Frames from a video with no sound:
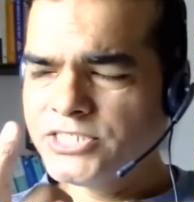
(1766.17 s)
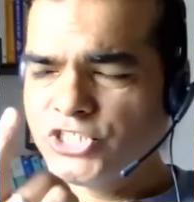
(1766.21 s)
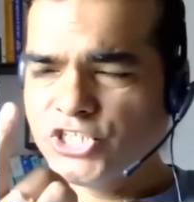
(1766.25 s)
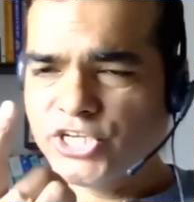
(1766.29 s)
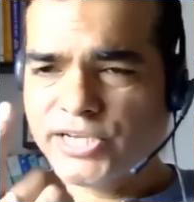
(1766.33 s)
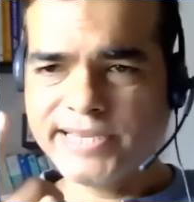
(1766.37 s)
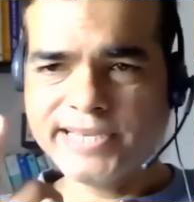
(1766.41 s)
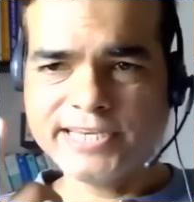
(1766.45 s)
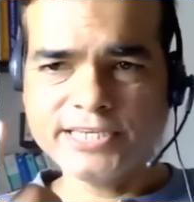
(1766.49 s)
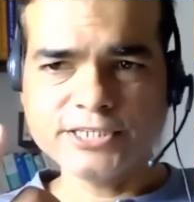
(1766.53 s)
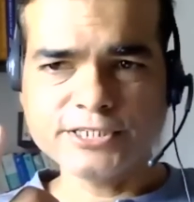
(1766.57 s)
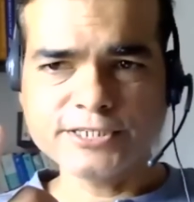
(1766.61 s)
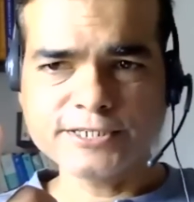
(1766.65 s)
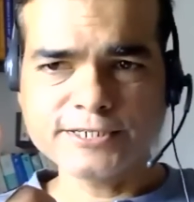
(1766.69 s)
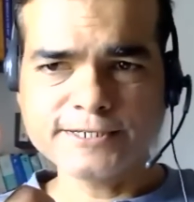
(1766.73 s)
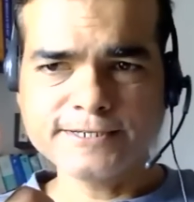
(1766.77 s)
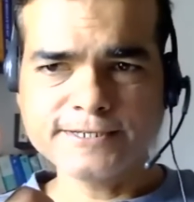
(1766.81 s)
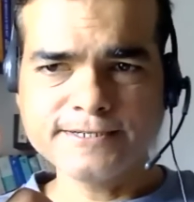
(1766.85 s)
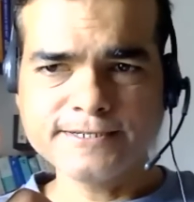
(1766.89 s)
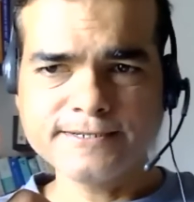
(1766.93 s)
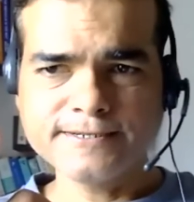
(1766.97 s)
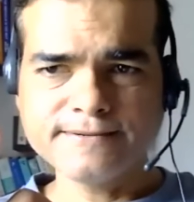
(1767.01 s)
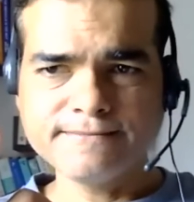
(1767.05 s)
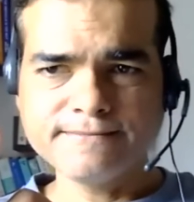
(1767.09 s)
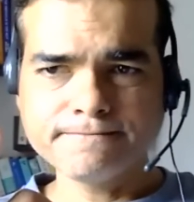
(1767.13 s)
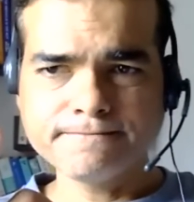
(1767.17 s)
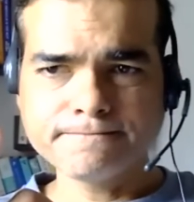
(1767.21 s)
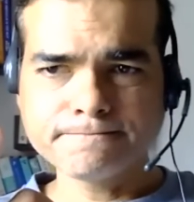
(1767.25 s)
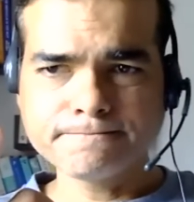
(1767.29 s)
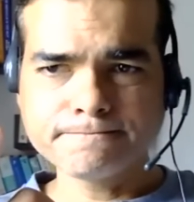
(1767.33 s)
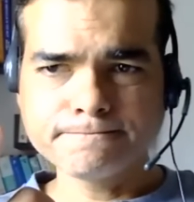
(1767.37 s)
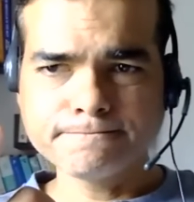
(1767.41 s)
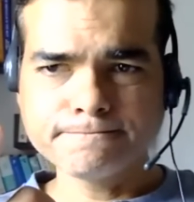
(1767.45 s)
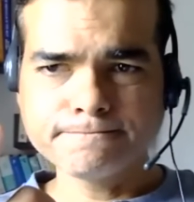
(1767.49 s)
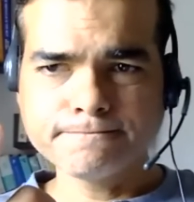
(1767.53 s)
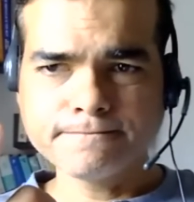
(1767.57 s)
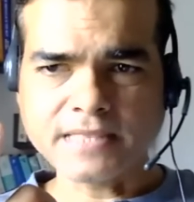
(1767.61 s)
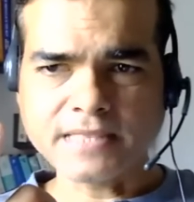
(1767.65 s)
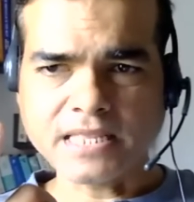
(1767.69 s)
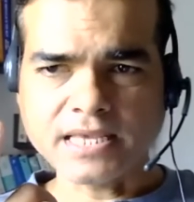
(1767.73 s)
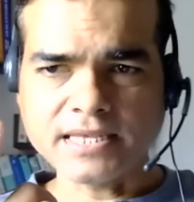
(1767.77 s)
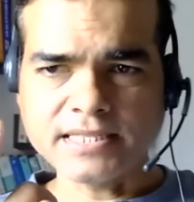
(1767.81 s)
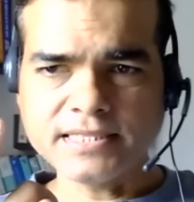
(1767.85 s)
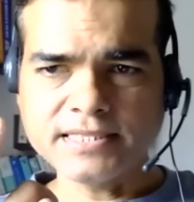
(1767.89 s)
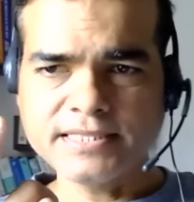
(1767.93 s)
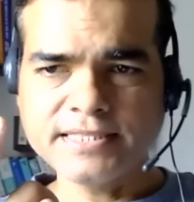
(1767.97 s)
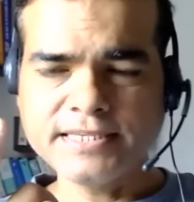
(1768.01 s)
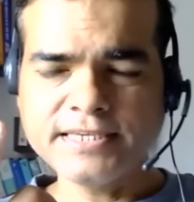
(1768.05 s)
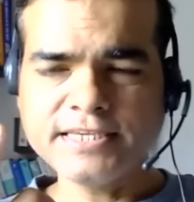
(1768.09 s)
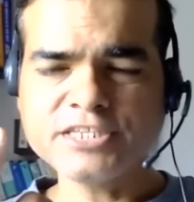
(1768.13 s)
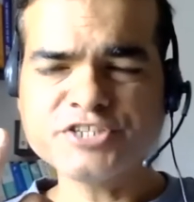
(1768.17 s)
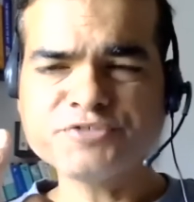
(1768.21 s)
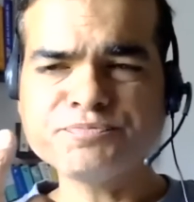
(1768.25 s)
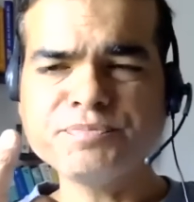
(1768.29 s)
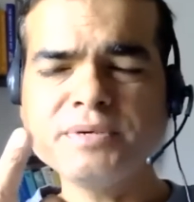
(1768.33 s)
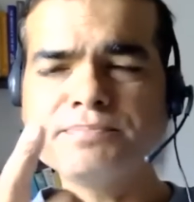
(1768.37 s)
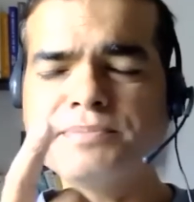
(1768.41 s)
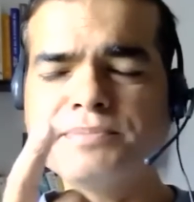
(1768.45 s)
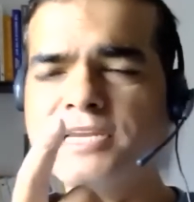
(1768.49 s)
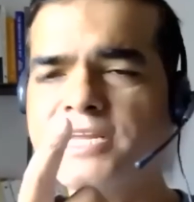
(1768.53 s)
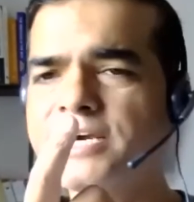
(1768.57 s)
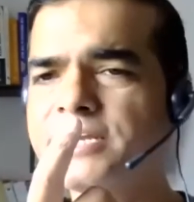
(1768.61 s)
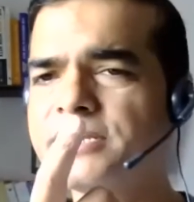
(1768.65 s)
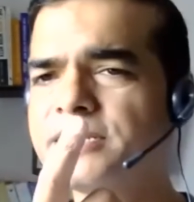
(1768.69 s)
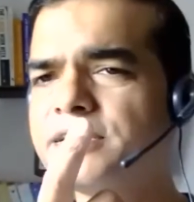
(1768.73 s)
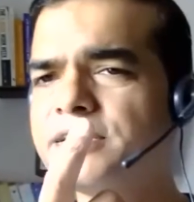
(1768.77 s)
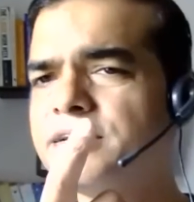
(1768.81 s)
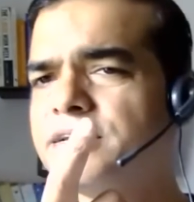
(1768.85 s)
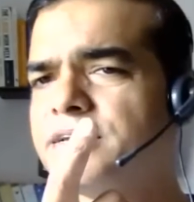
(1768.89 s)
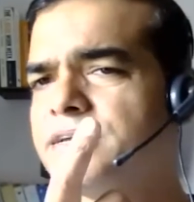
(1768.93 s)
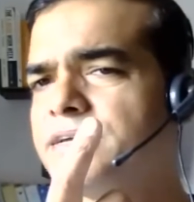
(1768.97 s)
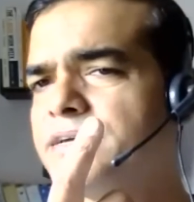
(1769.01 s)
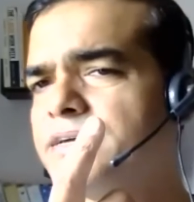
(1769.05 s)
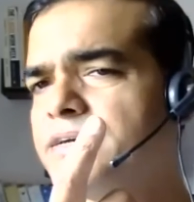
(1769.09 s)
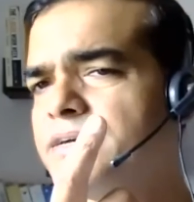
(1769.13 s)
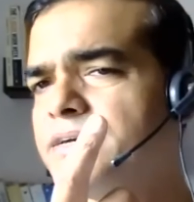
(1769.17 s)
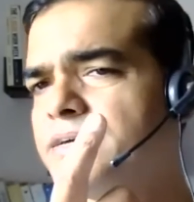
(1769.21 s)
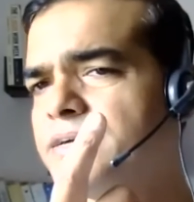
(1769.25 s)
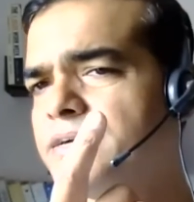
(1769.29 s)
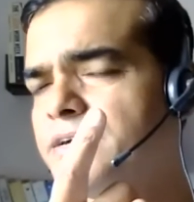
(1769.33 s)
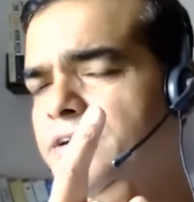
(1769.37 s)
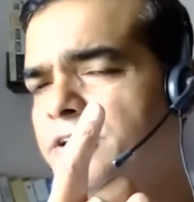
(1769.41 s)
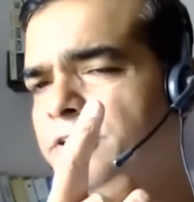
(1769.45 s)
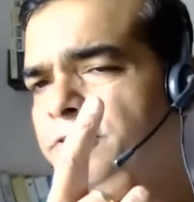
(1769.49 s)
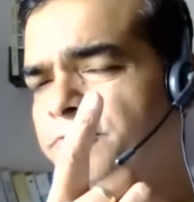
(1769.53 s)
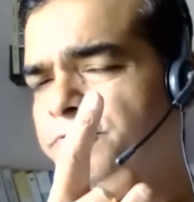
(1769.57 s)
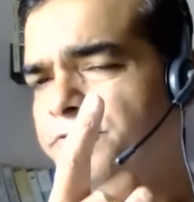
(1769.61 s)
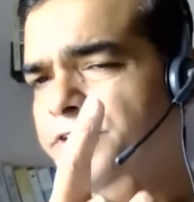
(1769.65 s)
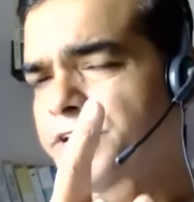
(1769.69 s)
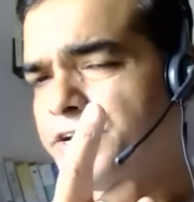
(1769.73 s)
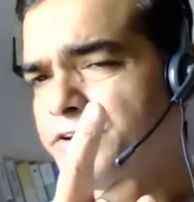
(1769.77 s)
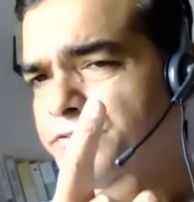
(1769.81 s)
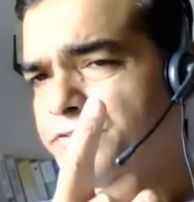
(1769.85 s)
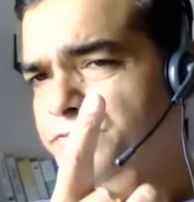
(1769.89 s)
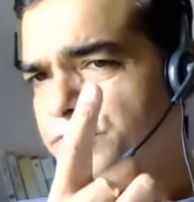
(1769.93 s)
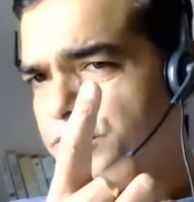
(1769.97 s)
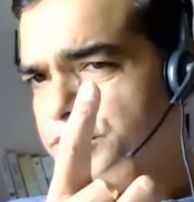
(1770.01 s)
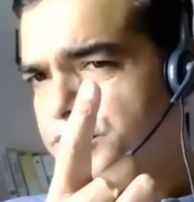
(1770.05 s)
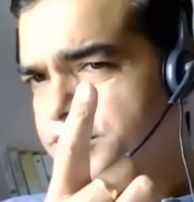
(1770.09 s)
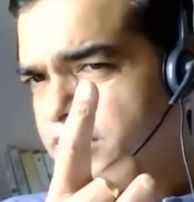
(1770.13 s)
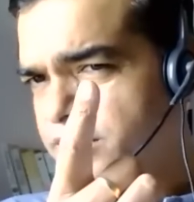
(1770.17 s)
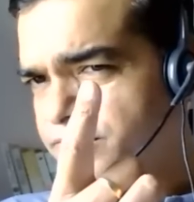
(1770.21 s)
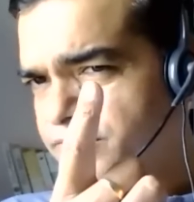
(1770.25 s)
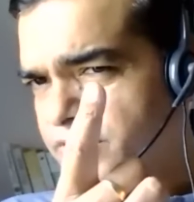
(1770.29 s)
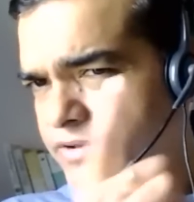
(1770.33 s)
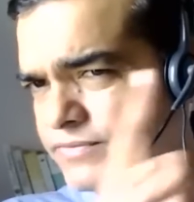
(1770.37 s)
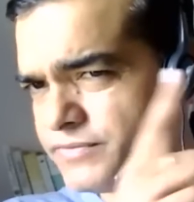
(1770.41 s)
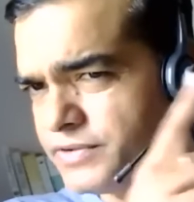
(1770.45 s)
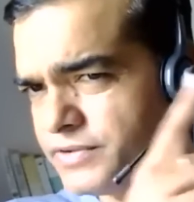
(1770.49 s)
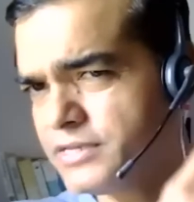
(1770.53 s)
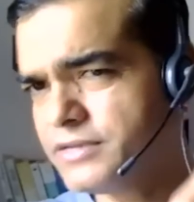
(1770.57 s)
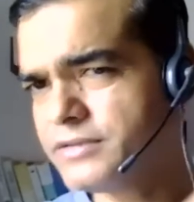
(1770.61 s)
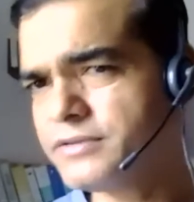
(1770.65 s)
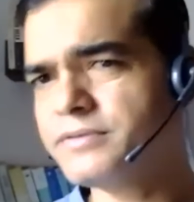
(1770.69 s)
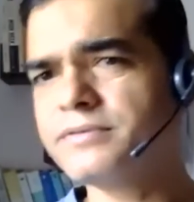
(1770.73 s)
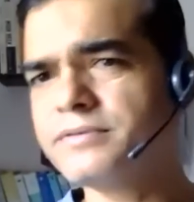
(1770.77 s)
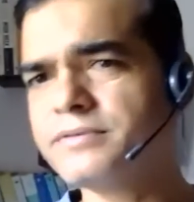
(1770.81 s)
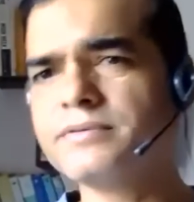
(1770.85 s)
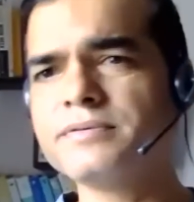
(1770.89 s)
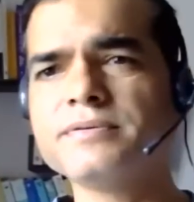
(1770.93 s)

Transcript: change, these people are fit for survival.